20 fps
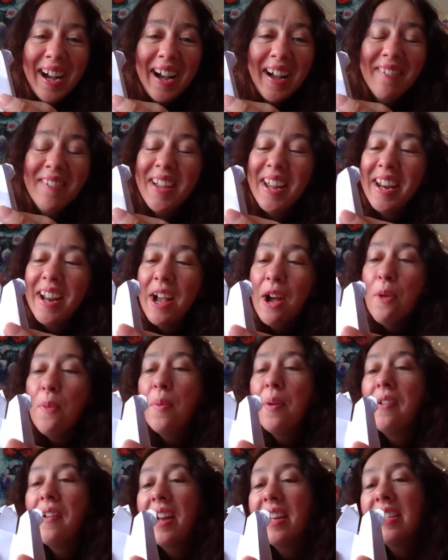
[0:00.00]
I mean,
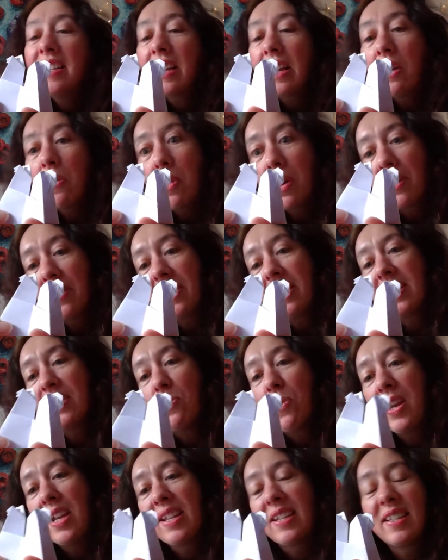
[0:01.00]
we're actually going to work on
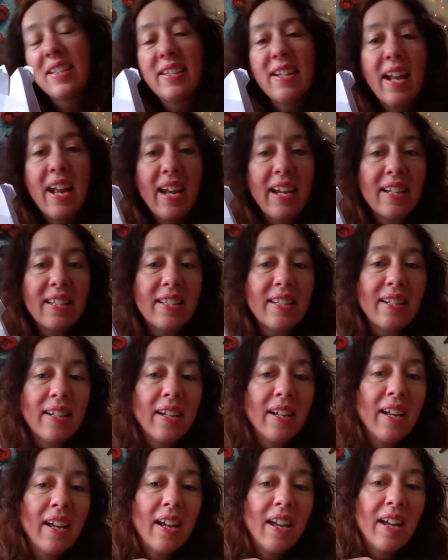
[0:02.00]
its wings next.
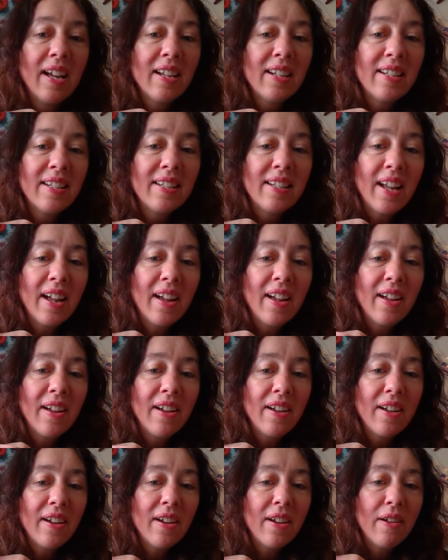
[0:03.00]

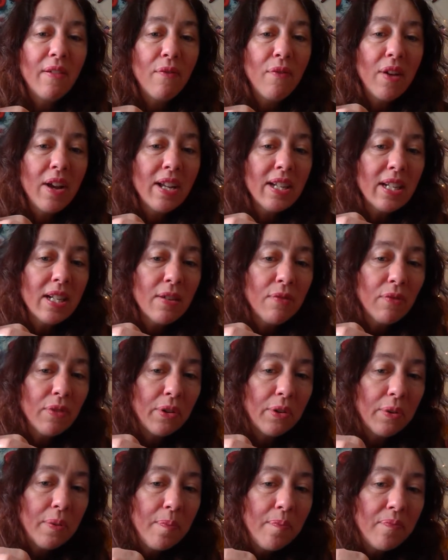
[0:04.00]
So first of
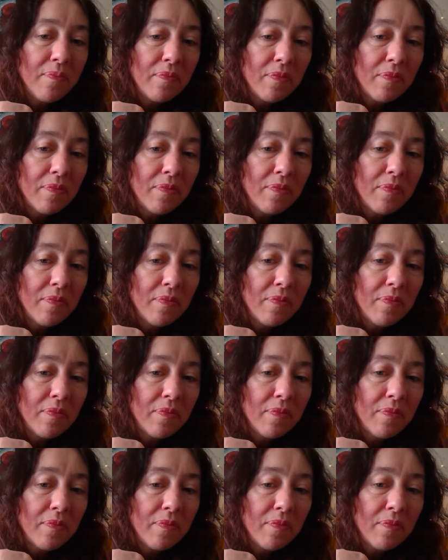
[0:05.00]
all,